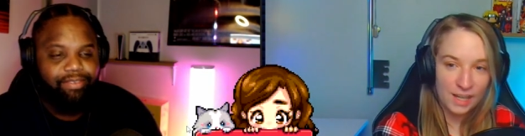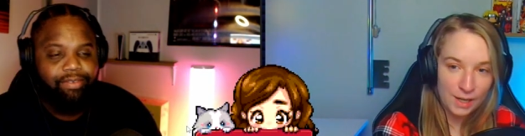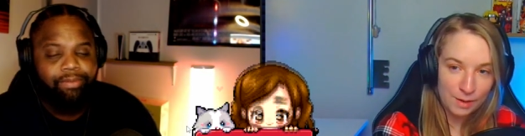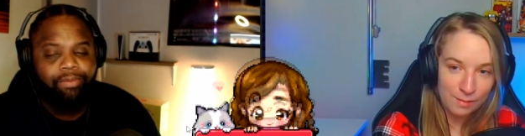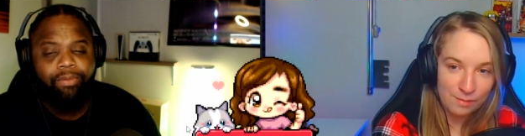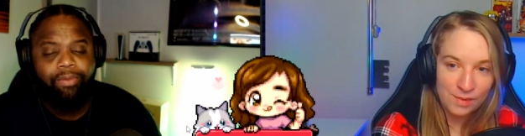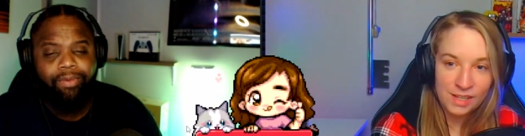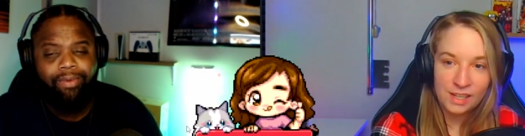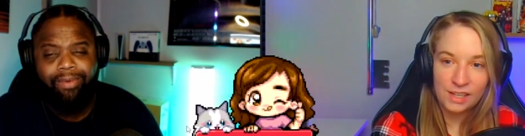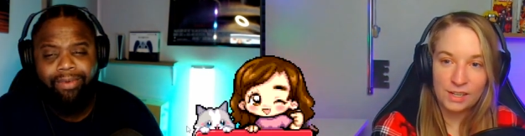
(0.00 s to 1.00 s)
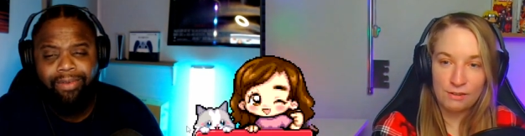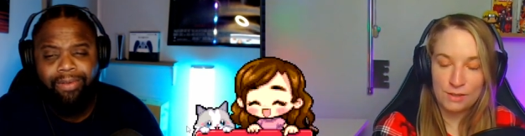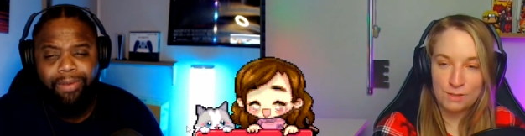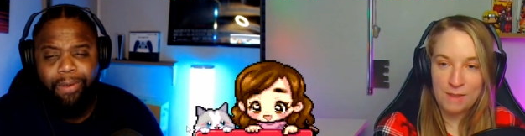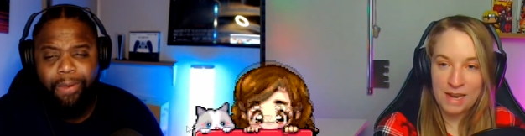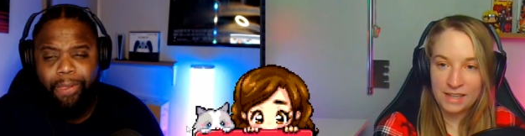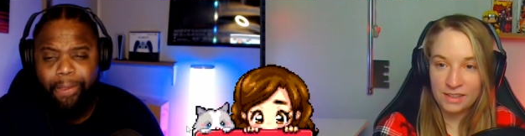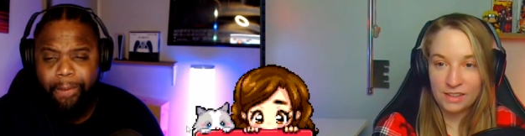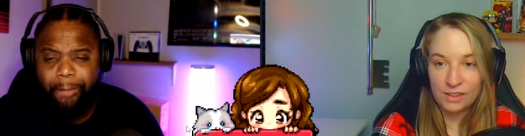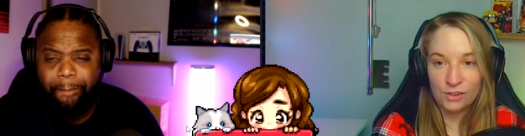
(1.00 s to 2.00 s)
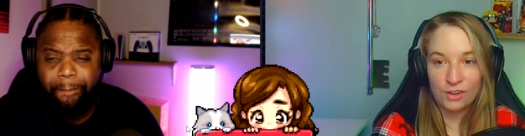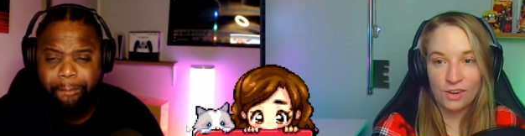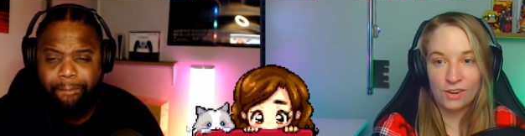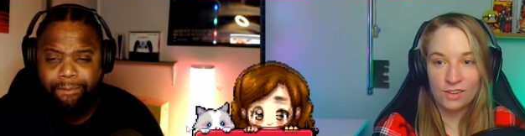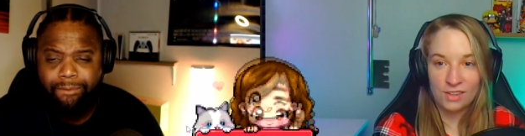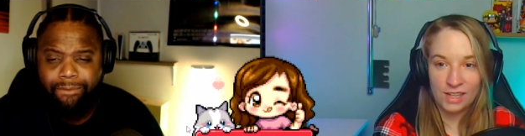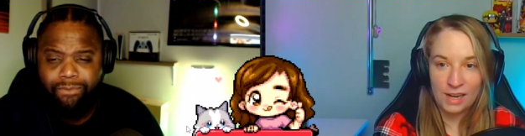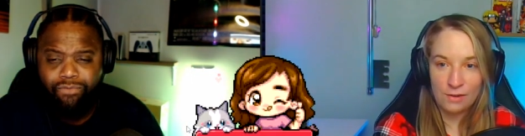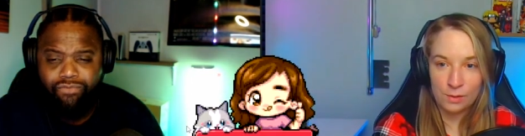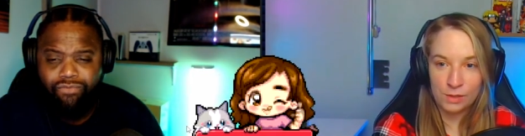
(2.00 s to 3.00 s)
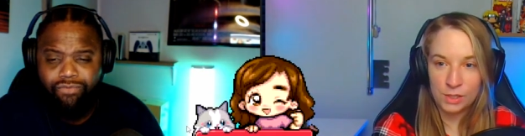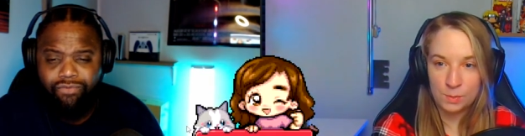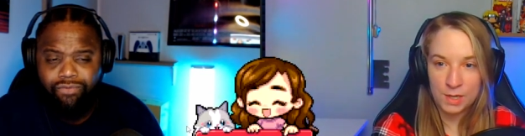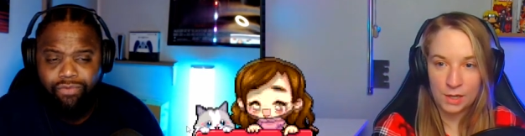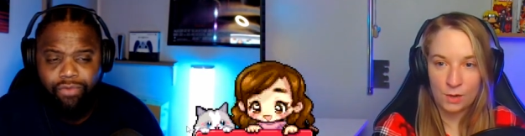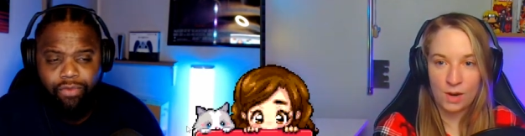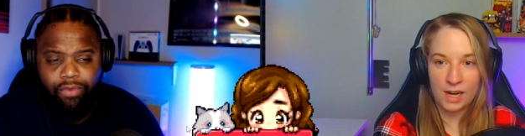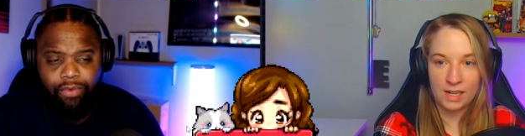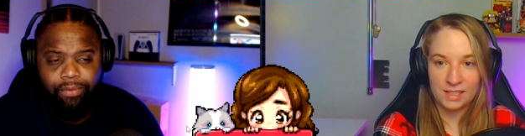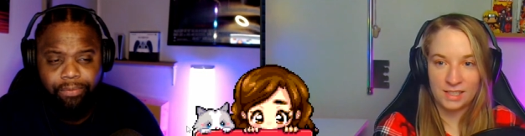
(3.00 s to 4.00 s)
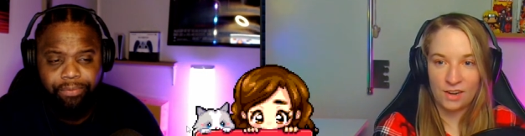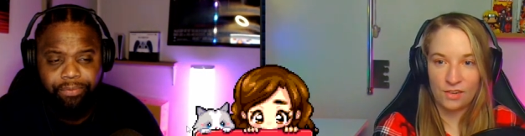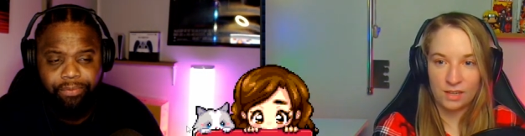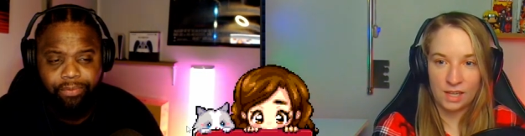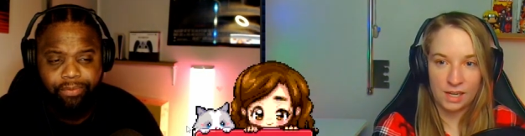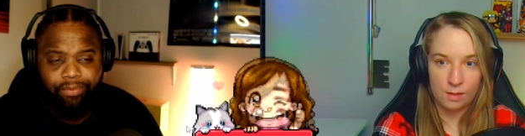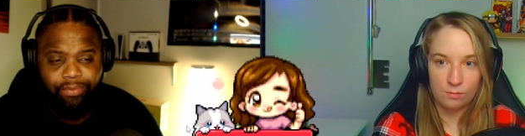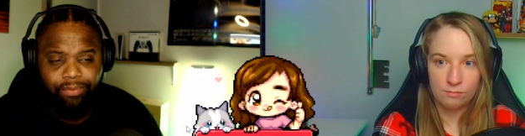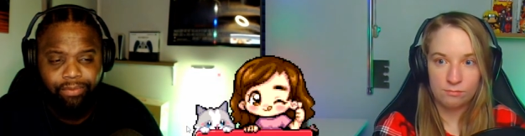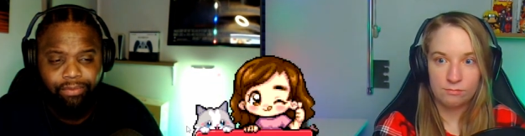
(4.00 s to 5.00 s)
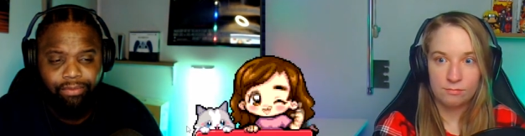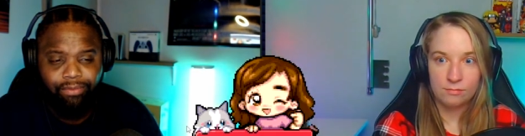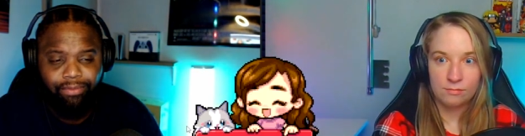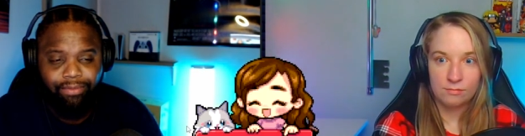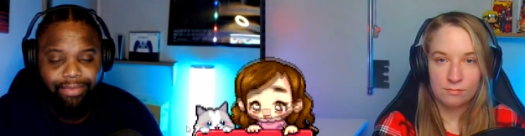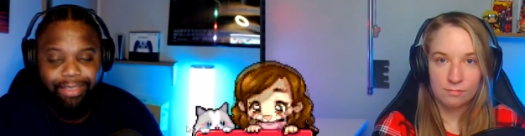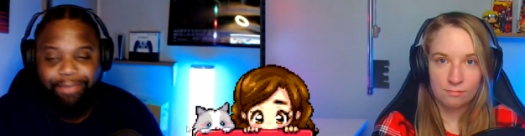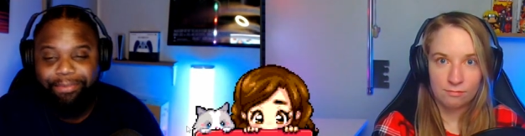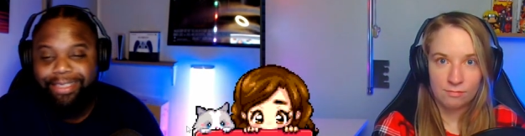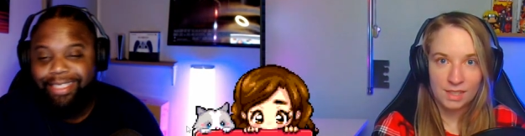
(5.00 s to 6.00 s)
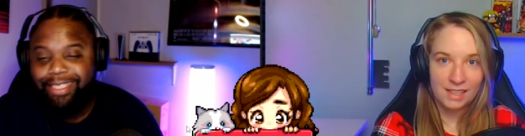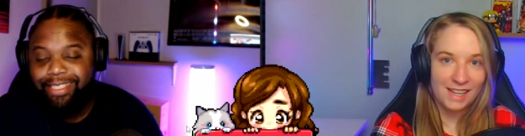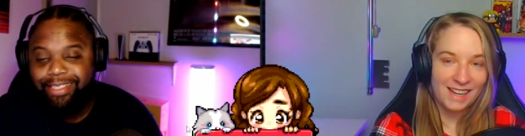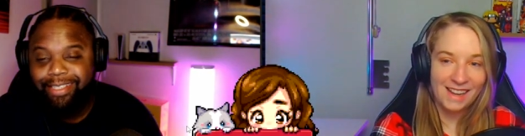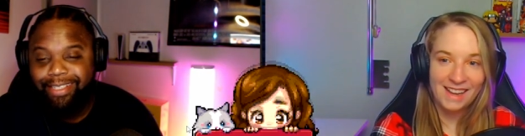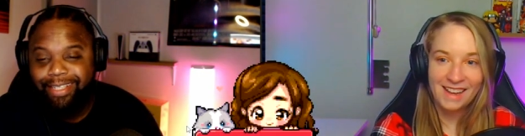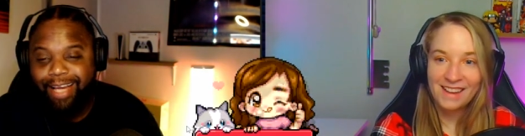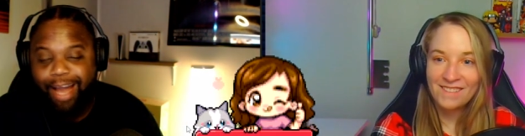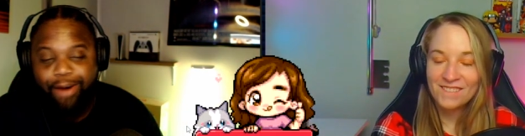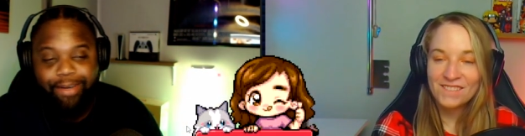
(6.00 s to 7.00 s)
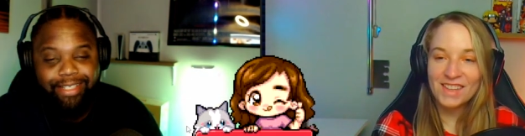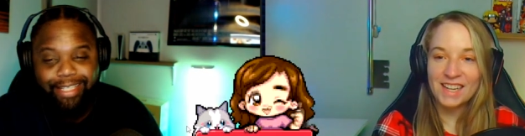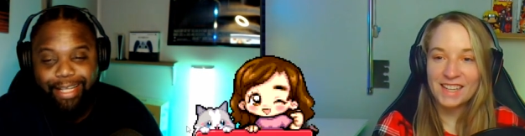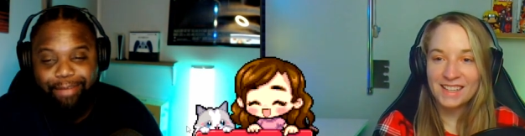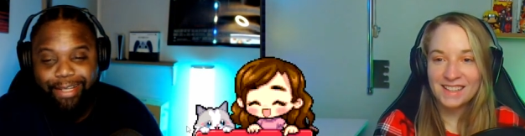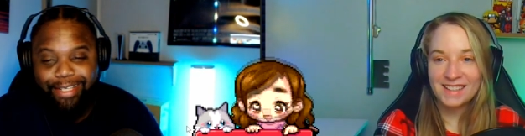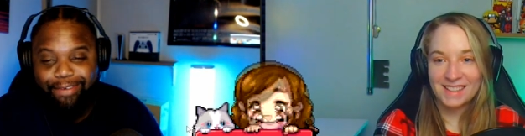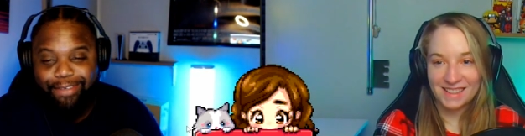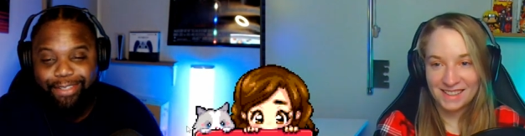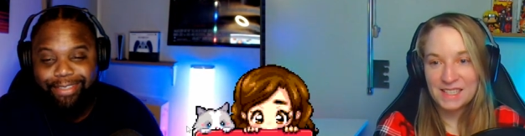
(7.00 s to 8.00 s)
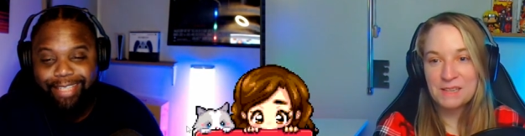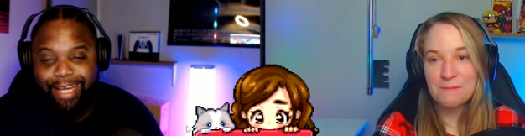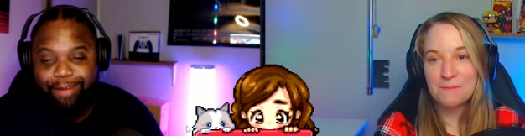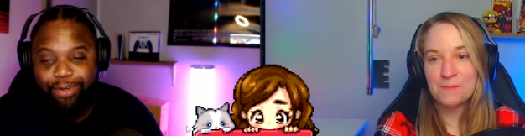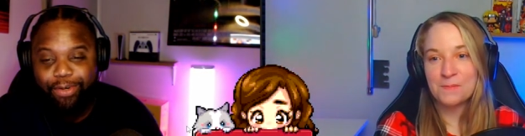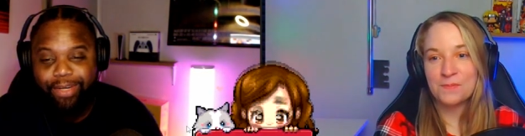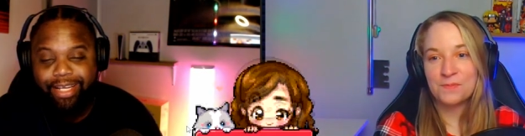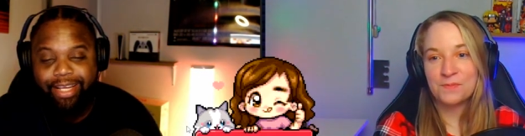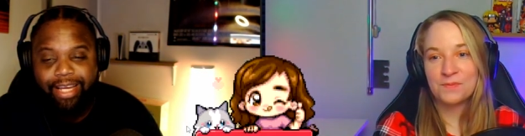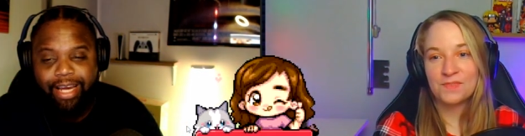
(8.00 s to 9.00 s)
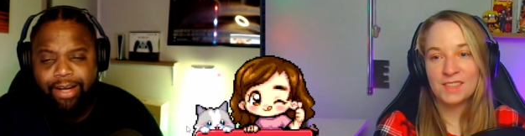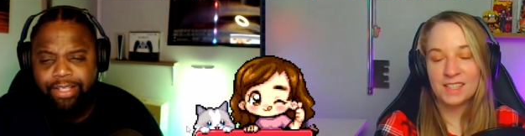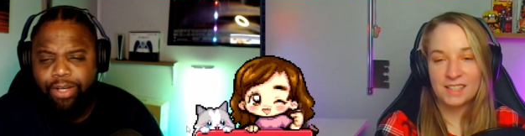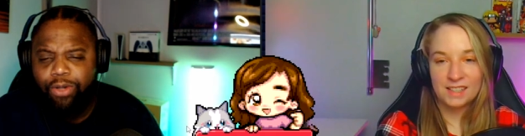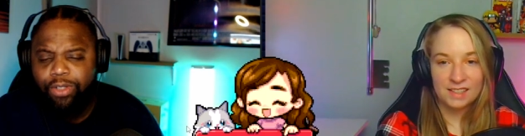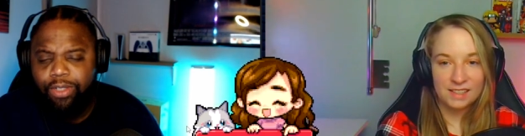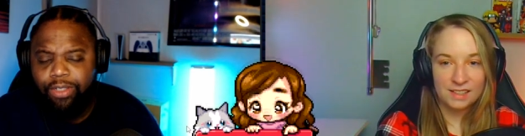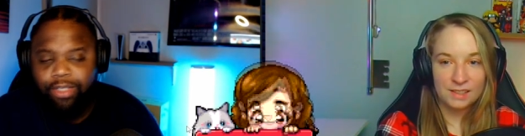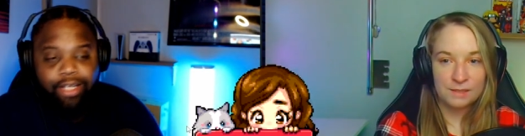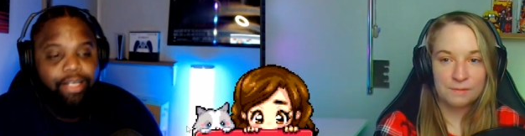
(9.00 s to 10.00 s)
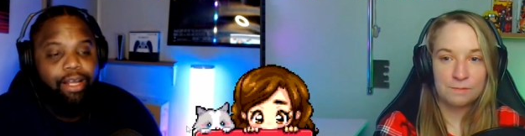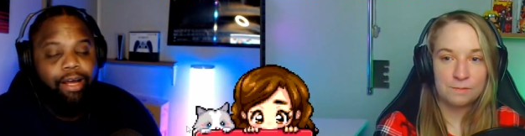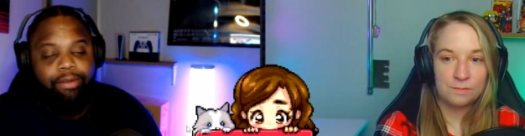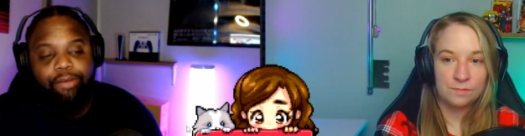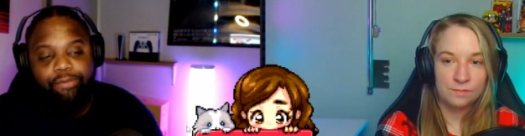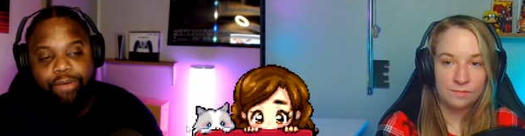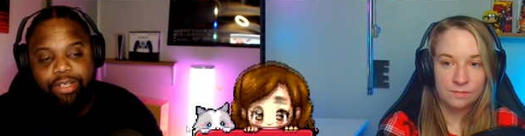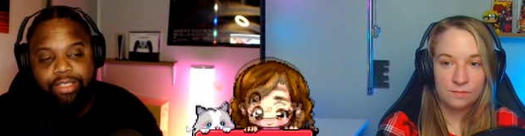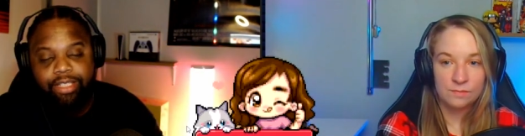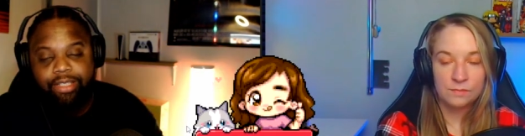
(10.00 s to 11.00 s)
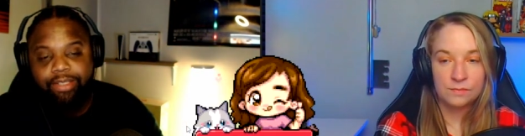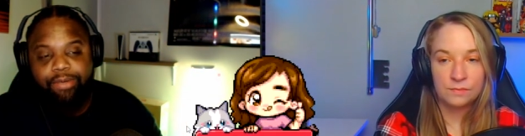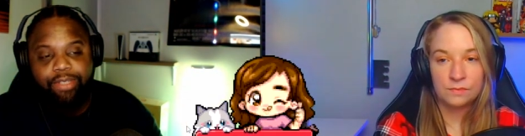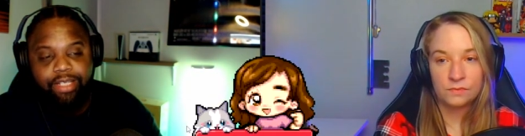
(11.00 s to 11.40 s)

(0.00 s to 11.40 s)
Speaker 1: him, you know, smacking the little girl and everyone just being quiet, staring like
Speaker 2: Please. Like, I would have took like, that place over so damn quick. I was like, hold on. Now, now, firstly, there was a